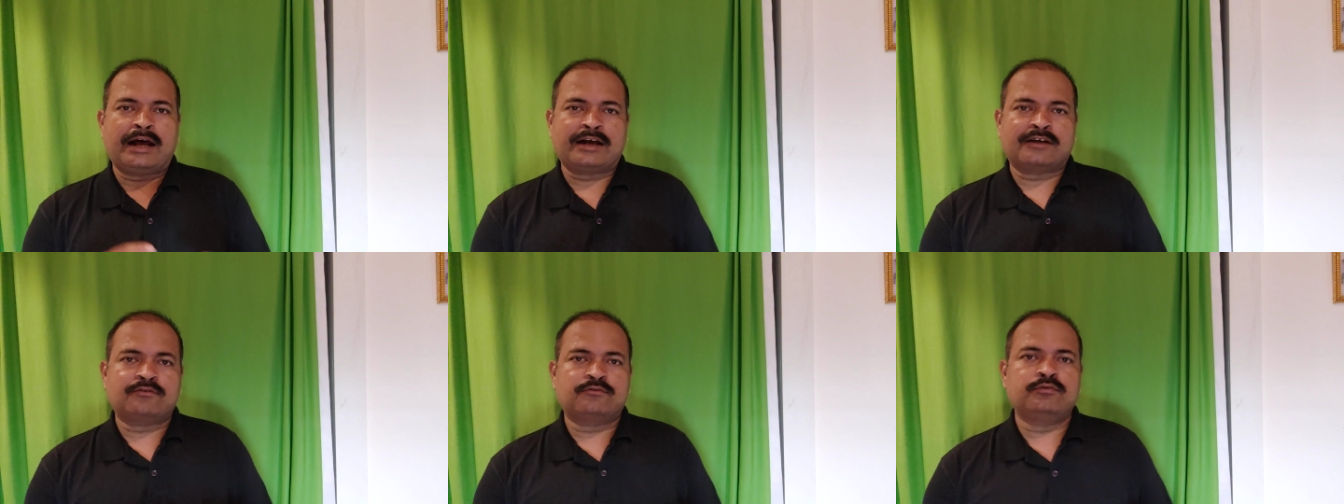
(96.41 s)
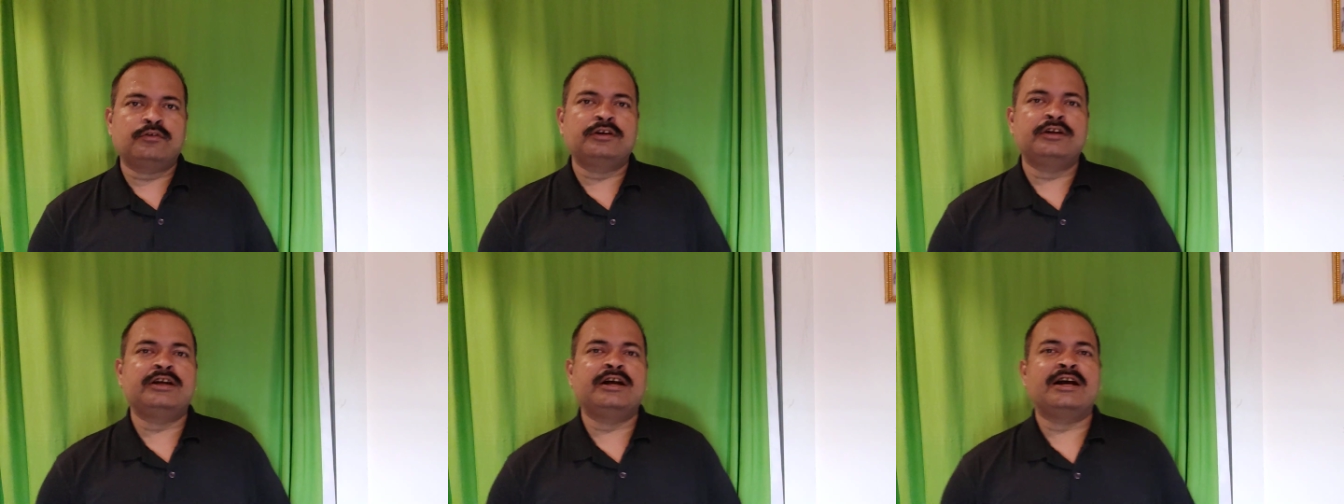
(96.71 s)

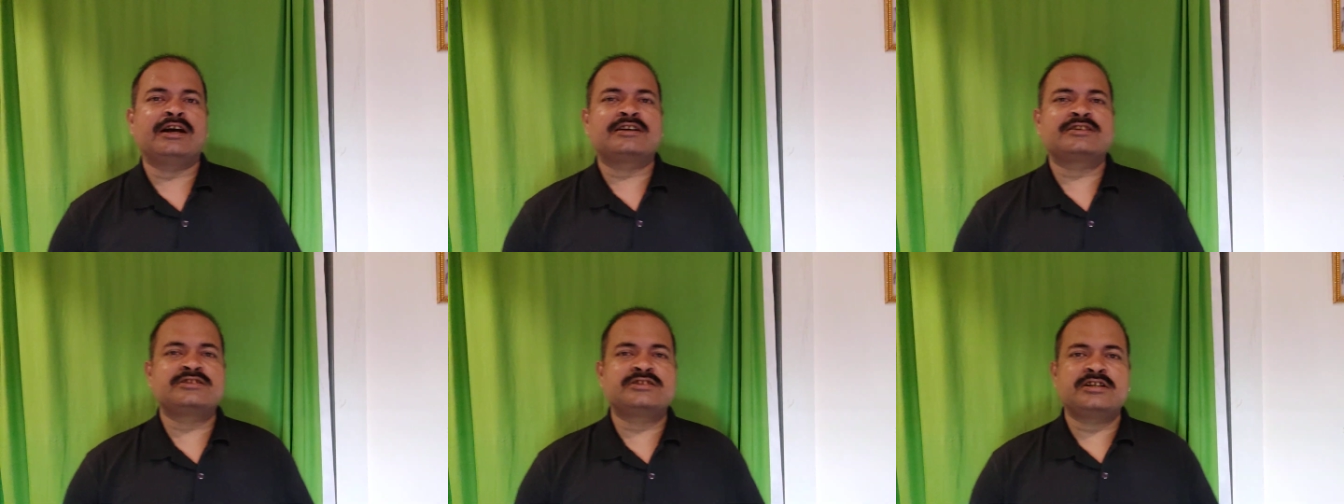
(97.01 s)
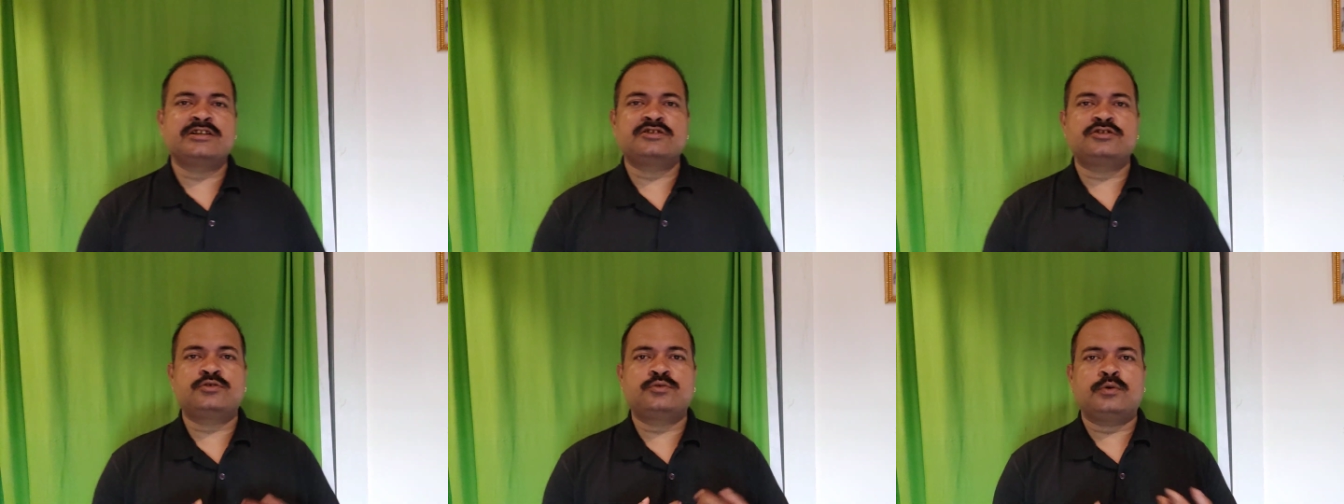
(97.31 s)
actually
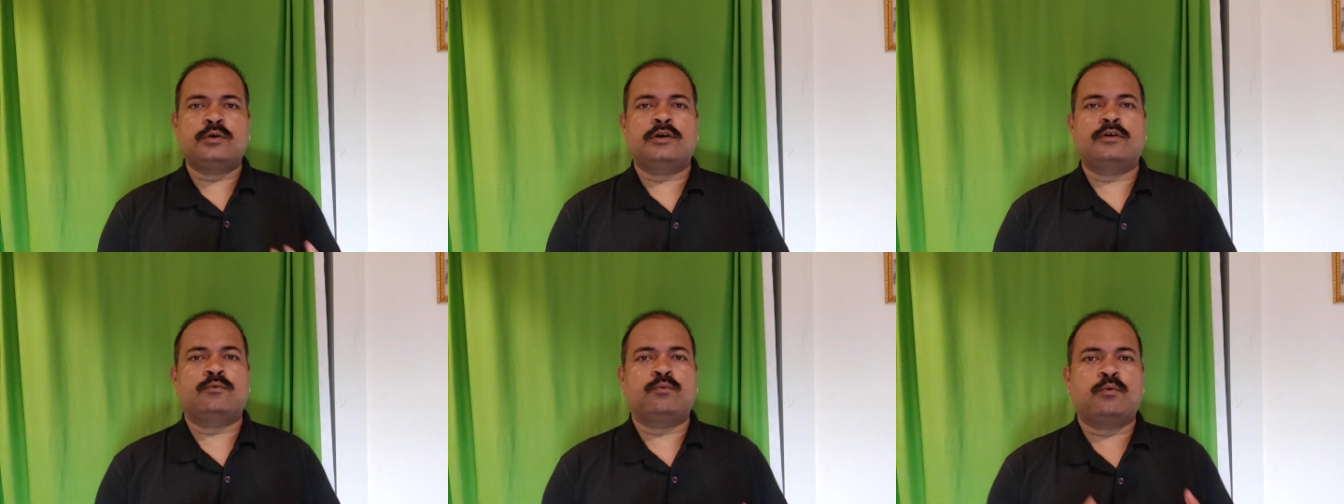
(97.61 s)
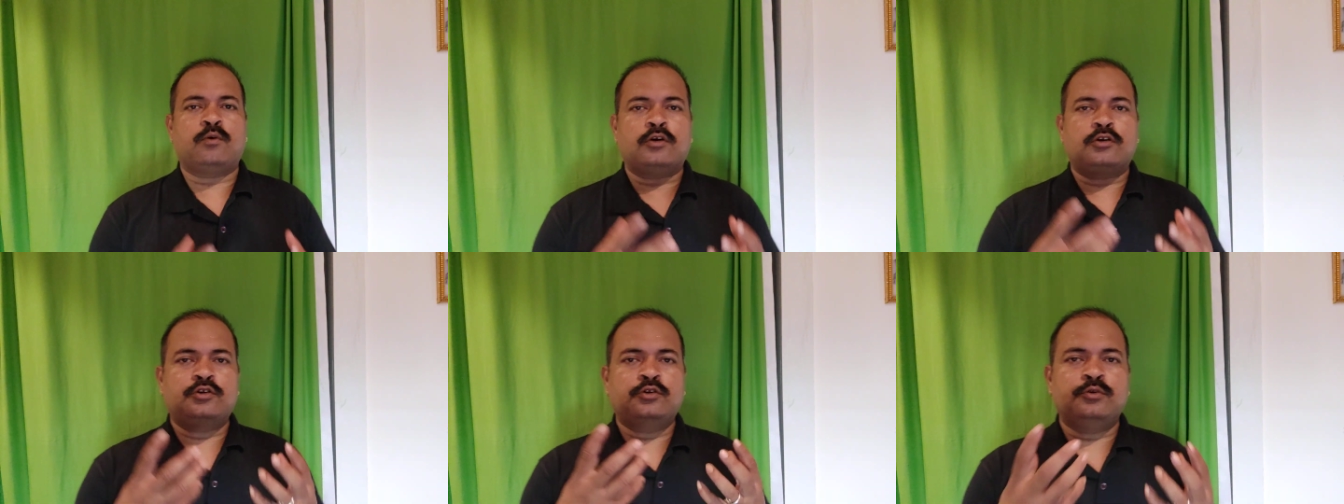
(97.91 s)
accentuate
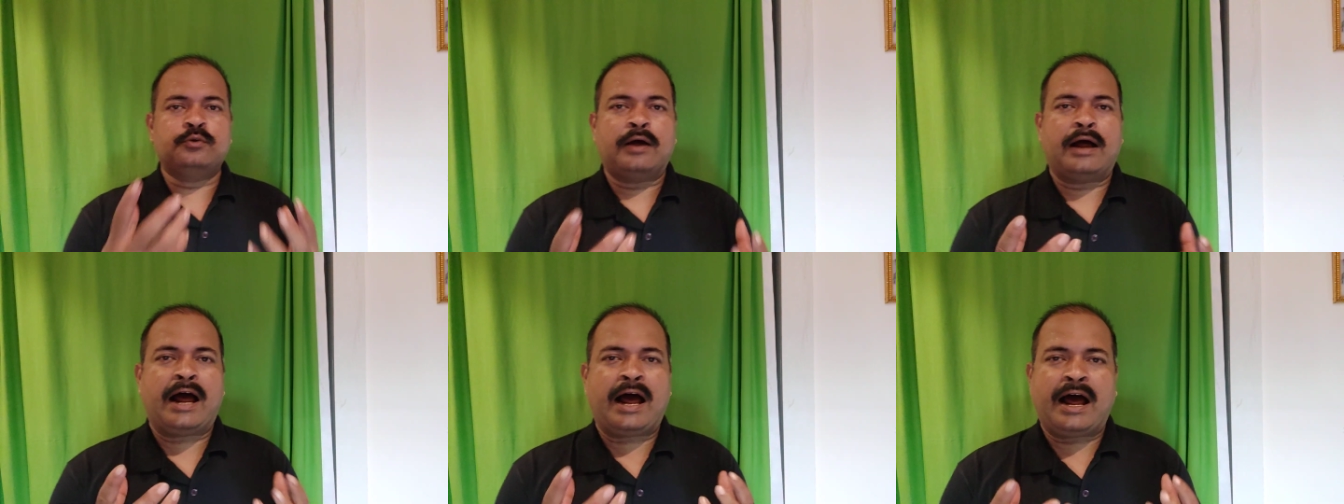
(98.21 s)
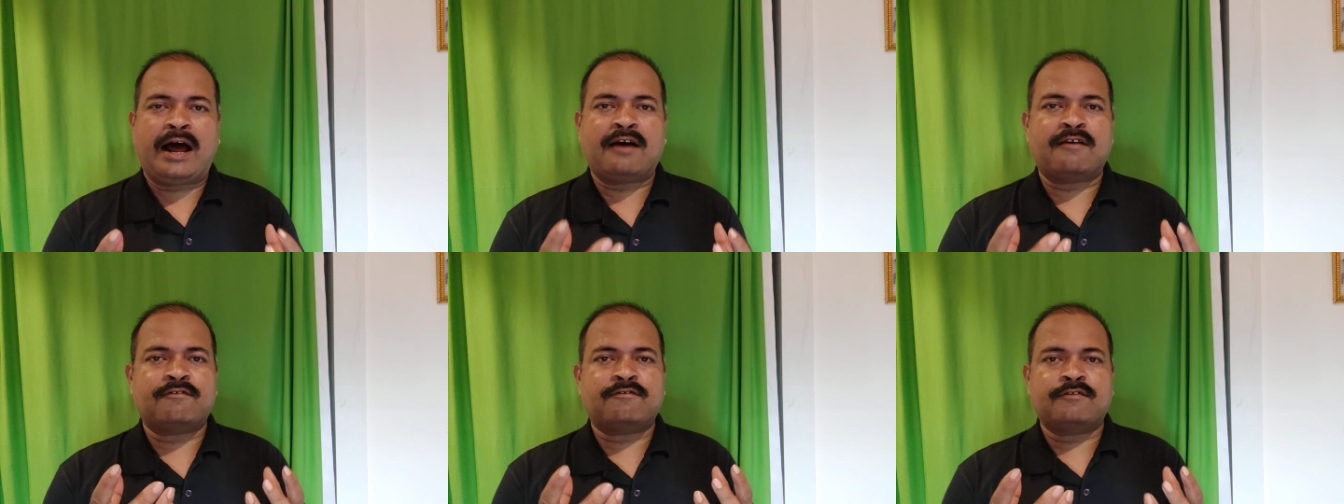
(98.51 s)
what you
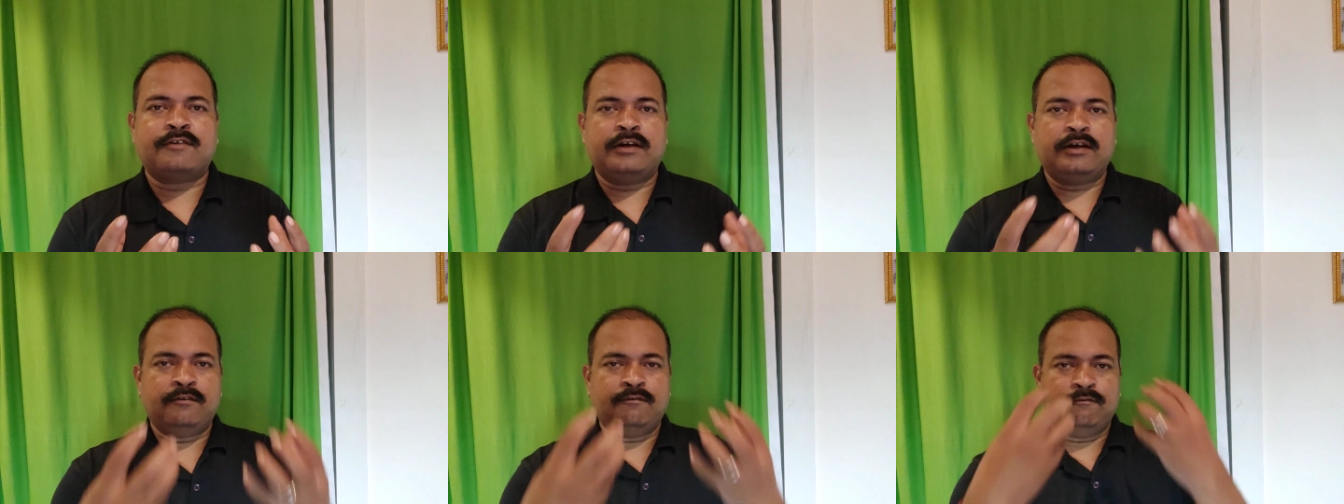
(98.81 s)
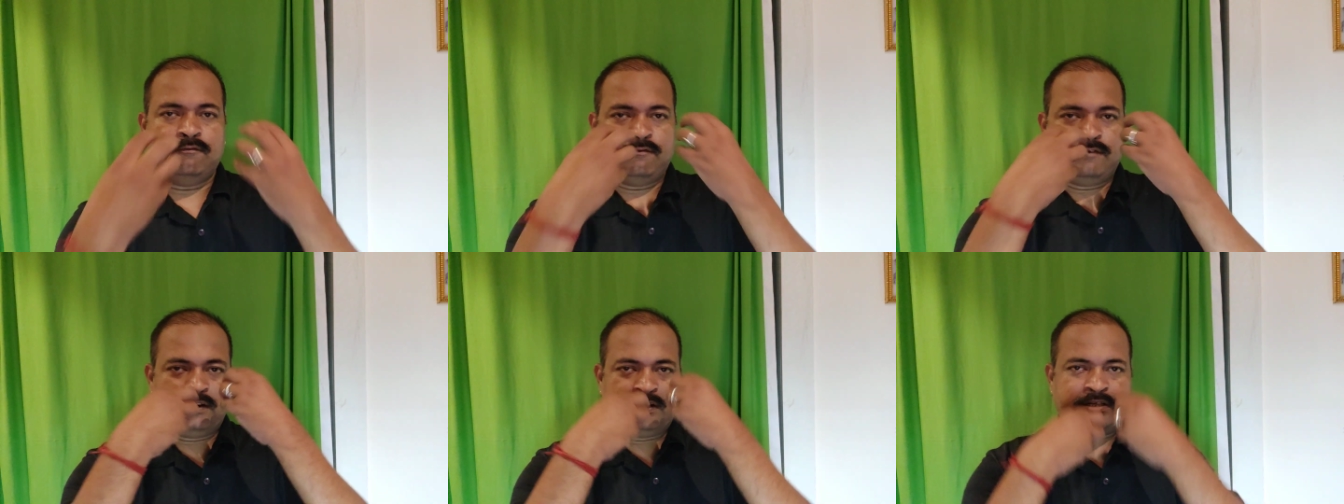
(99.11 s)
have
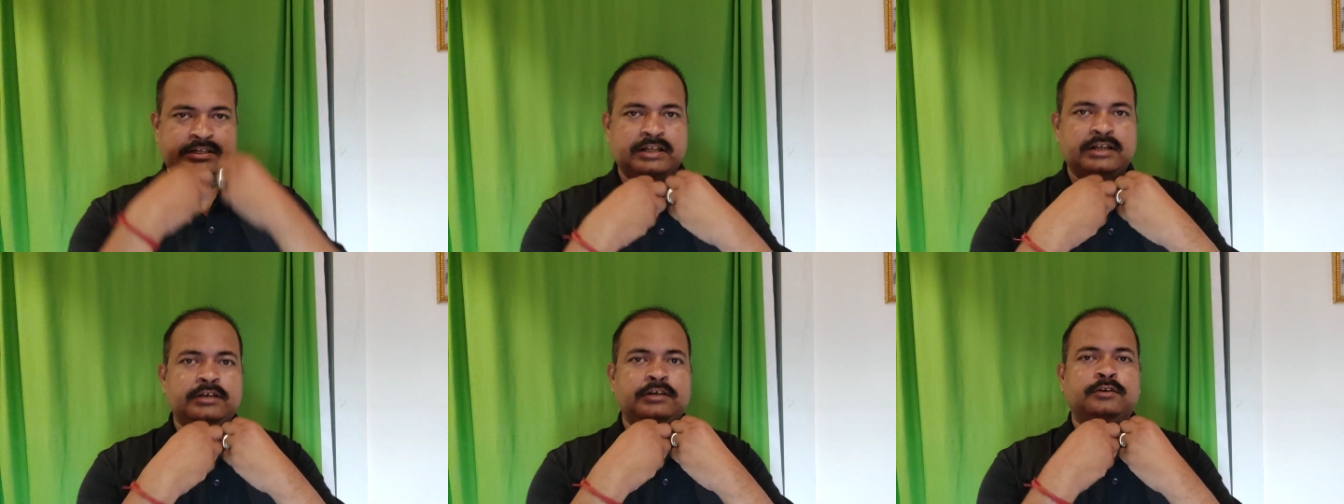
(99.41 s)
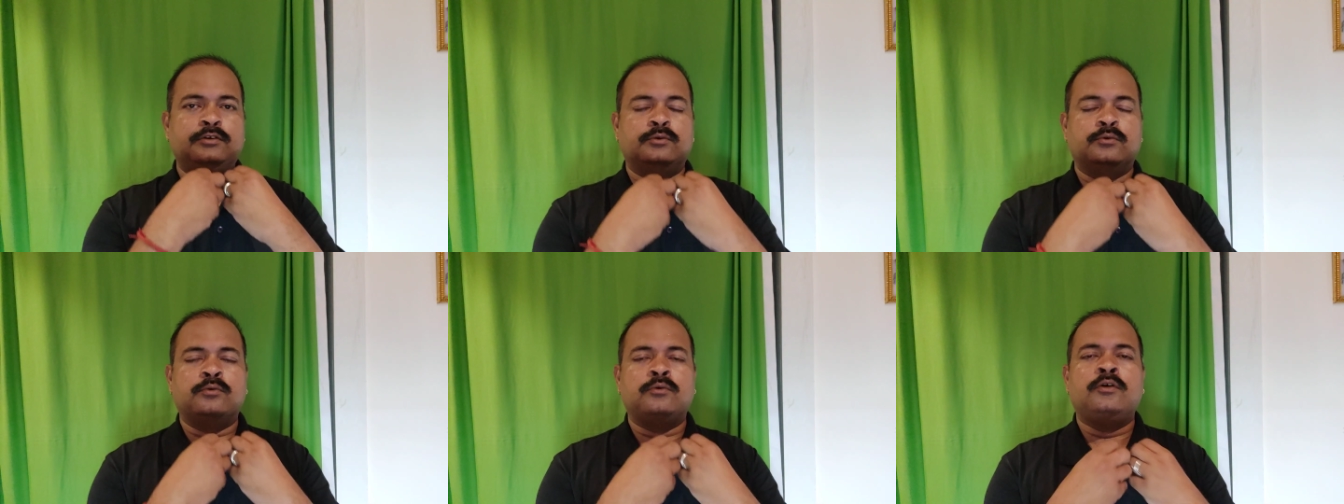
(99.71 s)

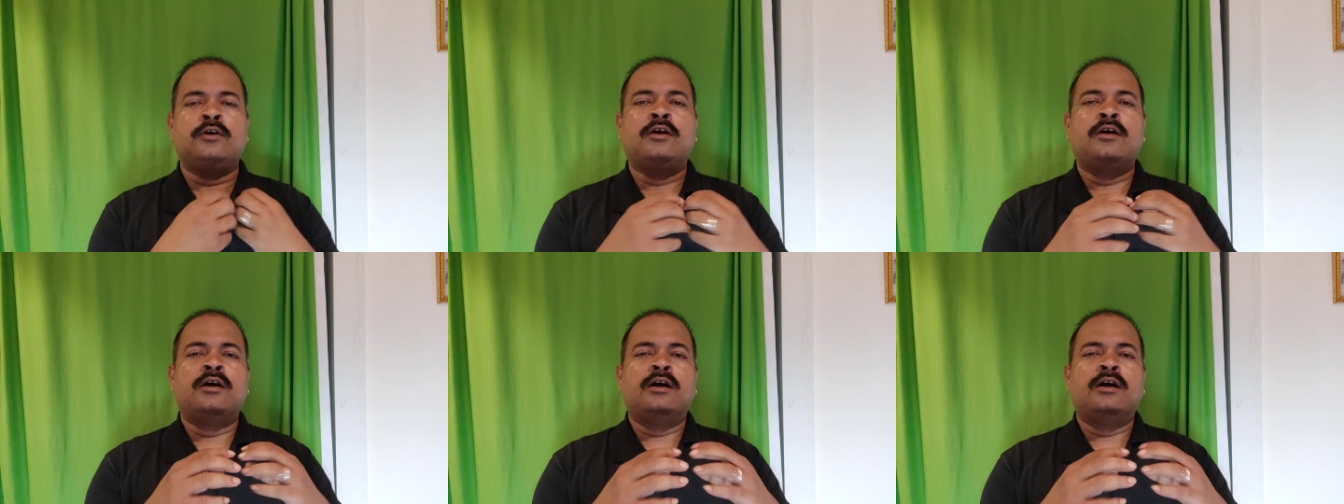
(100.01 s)
within you